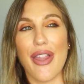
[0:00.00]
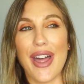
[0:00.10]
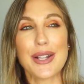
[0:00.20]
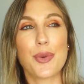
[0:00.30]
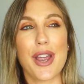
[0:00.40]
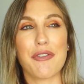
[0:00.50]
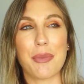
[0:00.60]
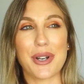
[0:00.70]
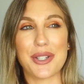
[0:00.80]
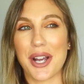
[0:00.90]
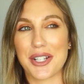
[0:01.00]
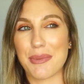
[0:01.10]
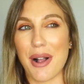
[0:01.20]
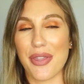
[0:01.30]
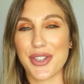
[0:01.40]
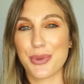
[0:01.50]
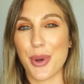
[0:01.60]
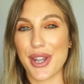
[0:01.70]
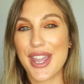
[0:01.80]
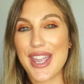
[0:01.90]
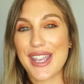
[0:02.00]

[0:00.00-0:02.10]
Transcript: that's why everybody talks about this one.